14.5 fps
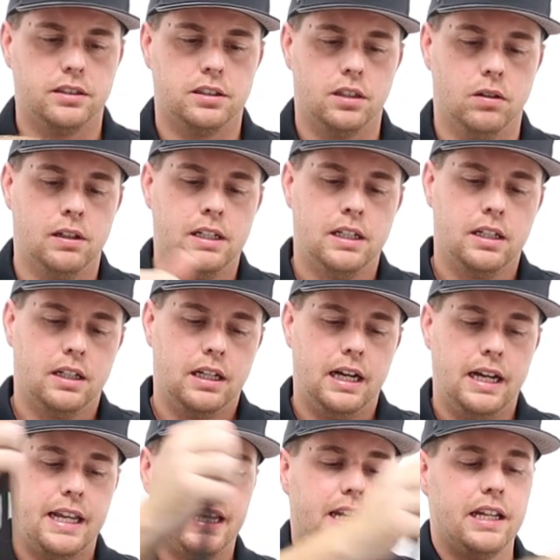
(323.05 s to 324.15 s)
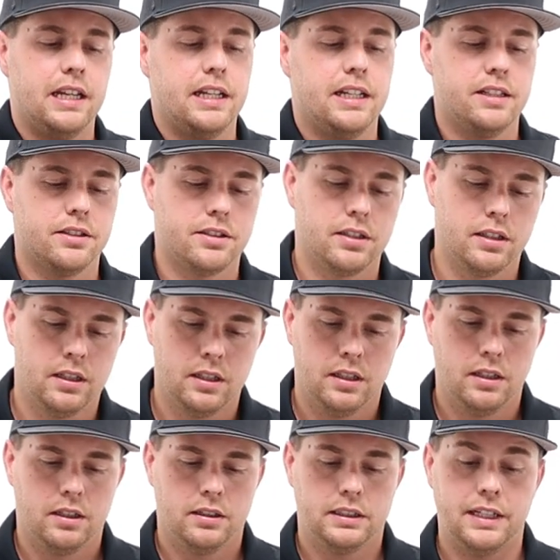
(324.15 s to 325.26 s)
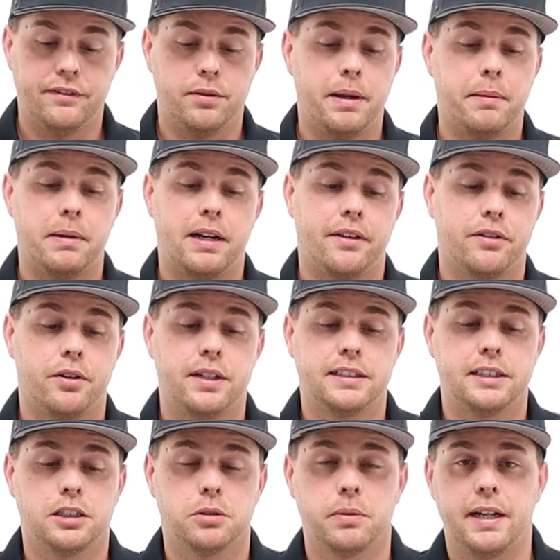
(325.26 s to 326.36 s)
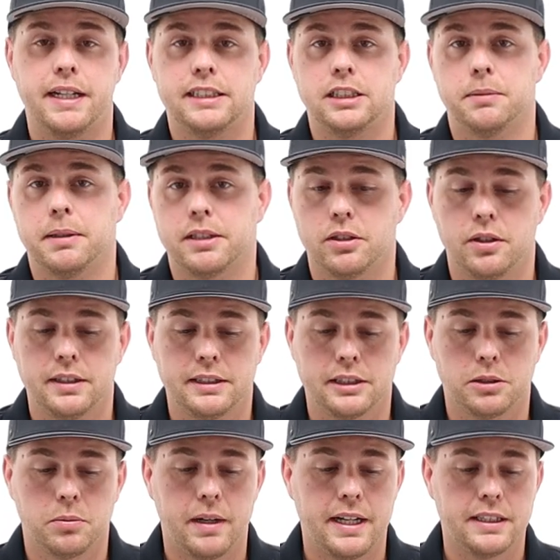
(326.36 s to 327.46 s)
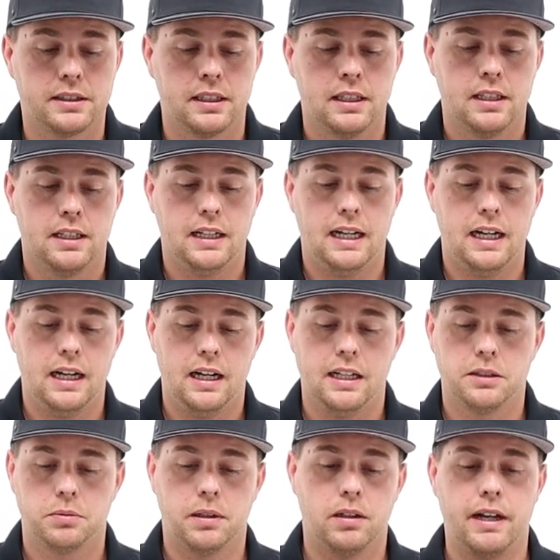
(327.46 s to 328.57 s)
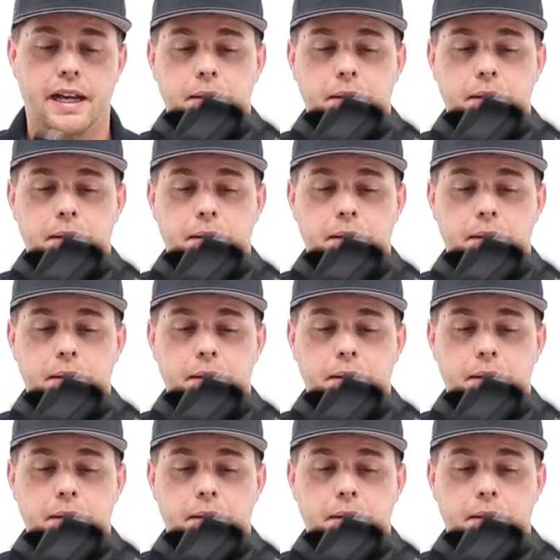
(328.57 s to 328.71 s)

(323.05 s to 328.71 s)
So uh, he is, same for me, about a 36 waist. He's about 36 waist uh, as well.